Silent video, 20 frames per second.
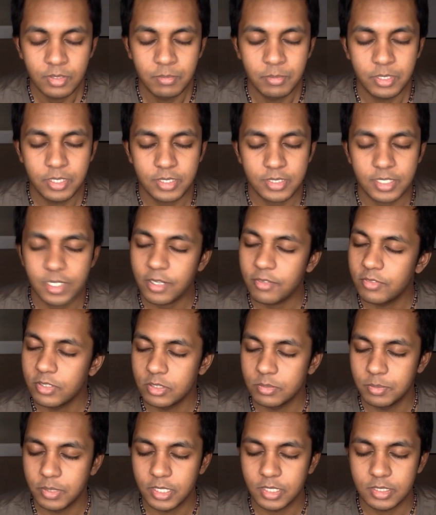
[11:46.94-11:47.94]
because I have
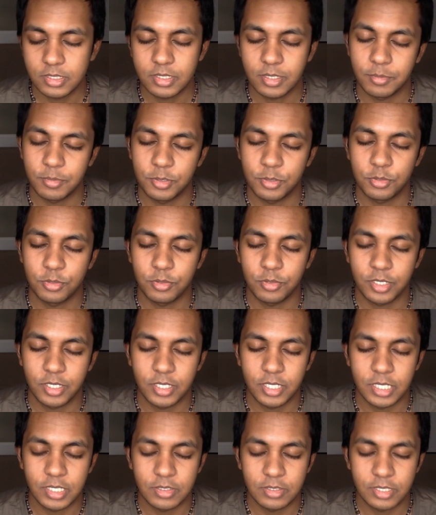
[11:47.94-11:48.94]
these beings coming through
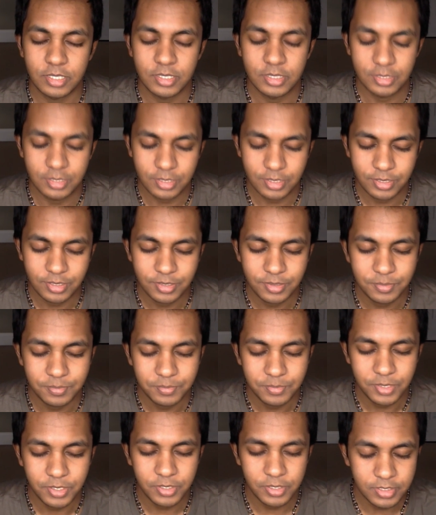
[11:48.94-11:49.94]
right now, and
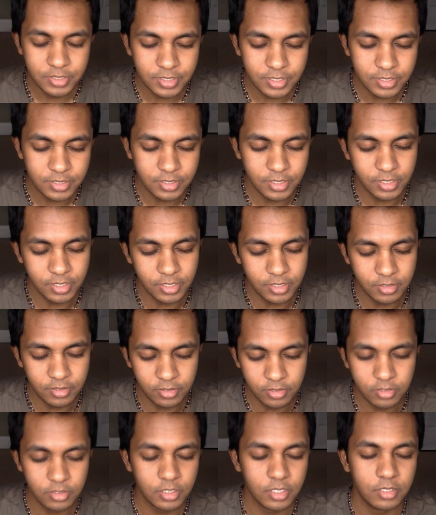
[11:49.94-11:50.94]
they're insistent, and
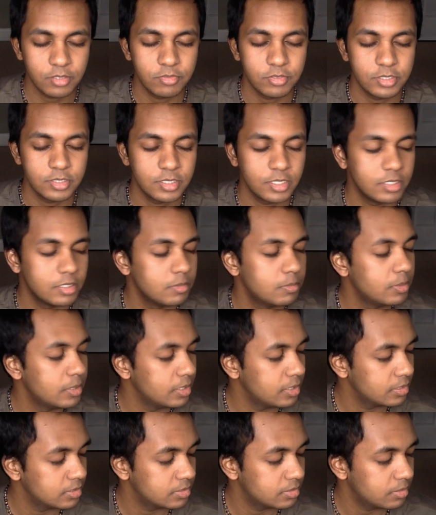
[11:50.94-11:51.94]
there are a lot of ascended
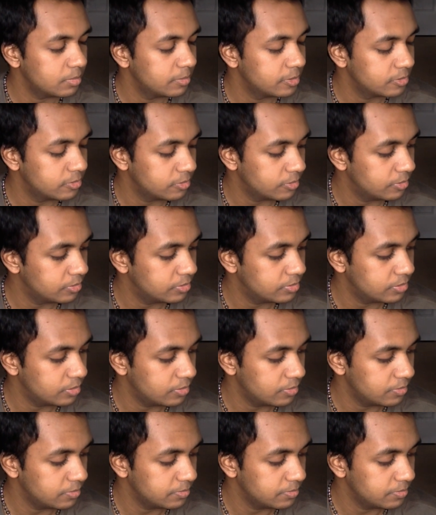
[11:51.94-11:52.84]
beings coming through. So